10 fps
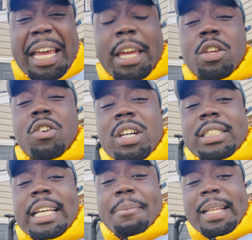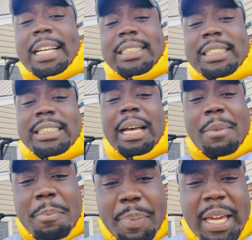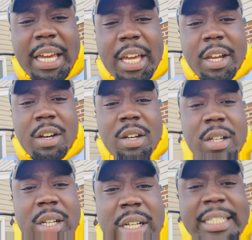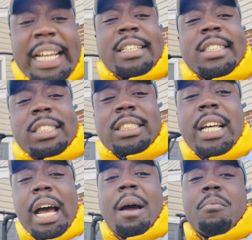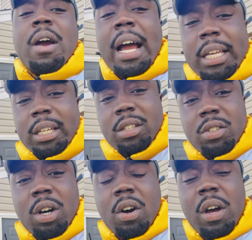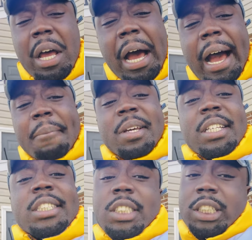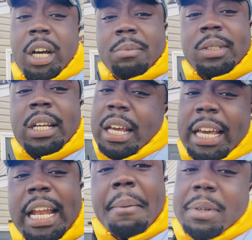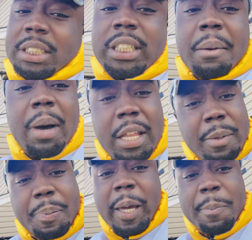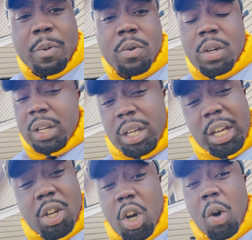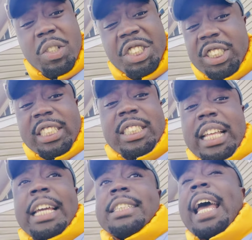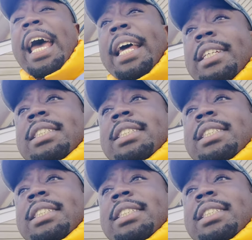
And you accept that since I'm gonna be here, that this is how I'm rocking, you know? I'm gonna get jumped and I'm gonna jump other people. And you know, it's just like that.